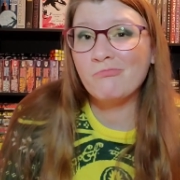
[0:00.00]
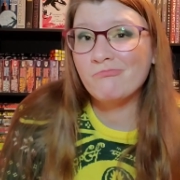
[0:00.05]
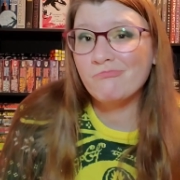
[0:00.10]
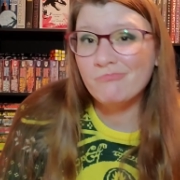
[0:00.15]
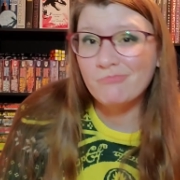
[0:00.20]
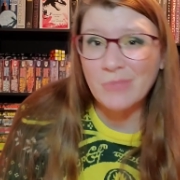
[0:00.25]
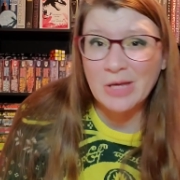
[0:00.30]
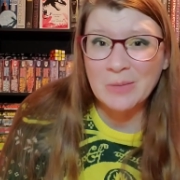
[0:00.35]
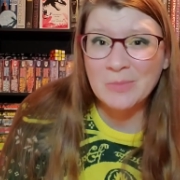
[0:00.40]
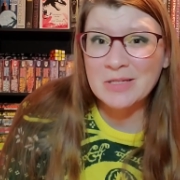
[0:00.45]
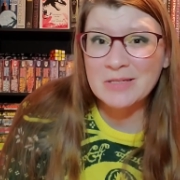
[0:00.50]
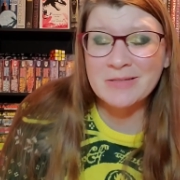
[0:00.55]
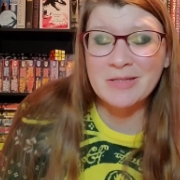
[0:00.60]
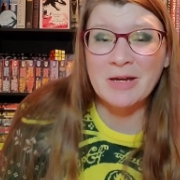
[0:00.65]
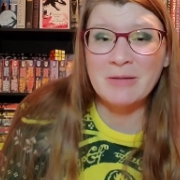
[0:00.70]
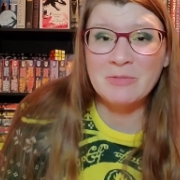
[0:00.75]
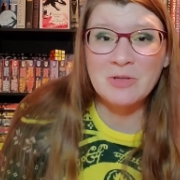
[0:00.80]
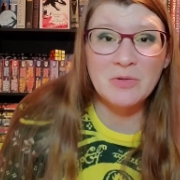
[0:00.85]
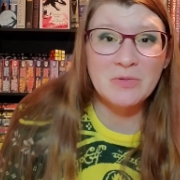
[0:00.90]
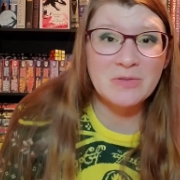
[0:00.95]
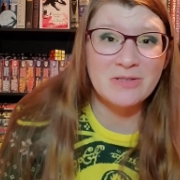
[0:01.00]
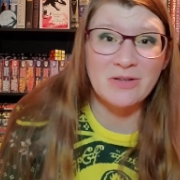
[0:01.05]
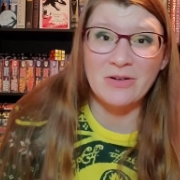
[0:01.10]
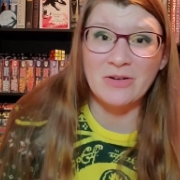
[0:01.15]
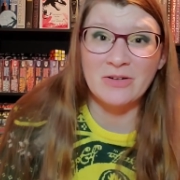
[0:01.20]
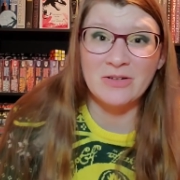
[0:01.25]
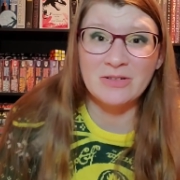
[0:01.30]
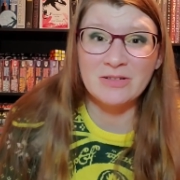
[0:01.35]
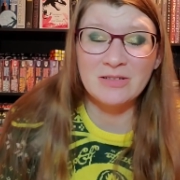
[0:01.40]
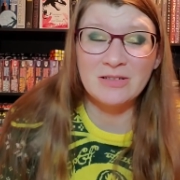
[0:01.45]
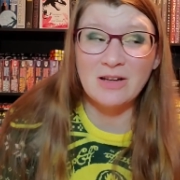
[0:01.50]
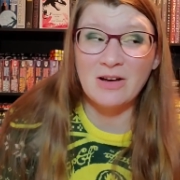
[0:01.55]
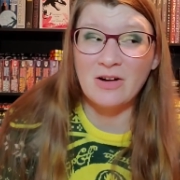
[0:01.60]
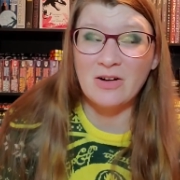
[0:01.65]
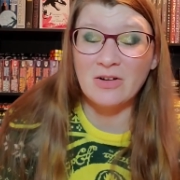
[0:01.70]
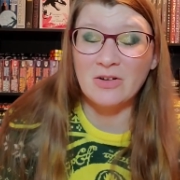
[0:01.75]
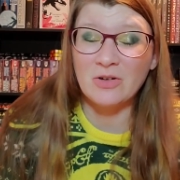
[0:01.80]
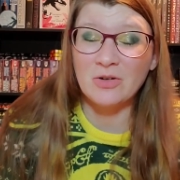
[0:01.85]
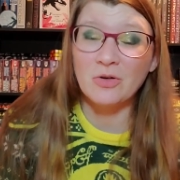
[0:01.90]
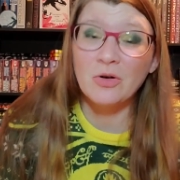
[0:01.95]
Maybe as time goes on,
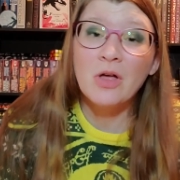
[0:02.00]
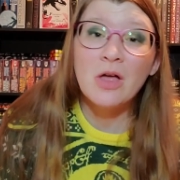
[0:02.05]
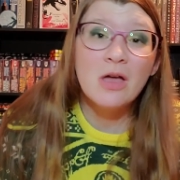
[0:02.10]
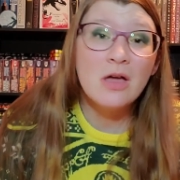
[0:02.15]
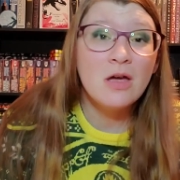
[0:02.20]
I'll